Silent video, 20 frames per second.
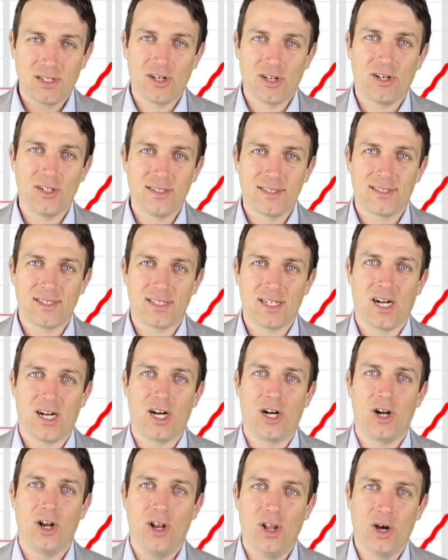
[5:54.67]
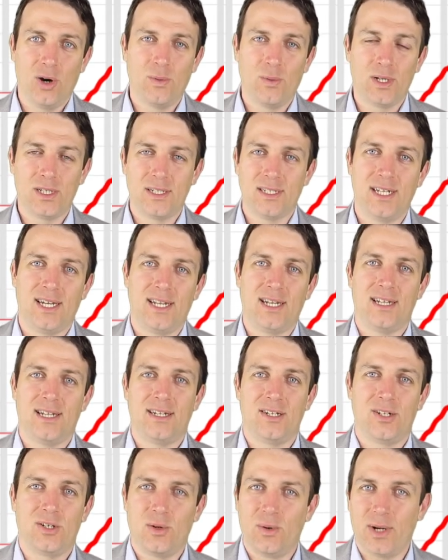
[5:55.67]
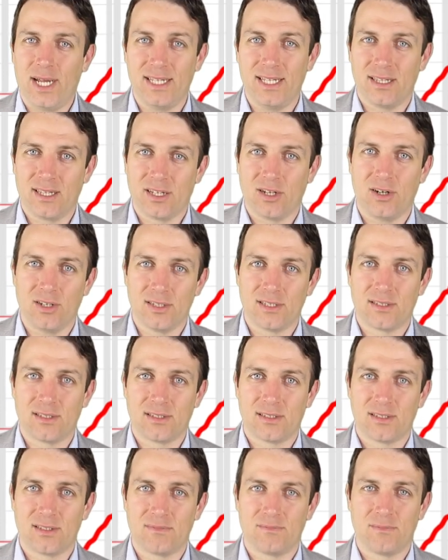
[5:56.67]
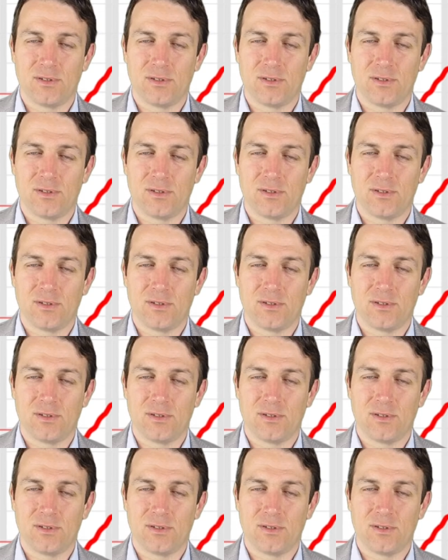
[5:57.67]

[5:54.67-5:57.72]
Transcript: costs are lower than rent costs.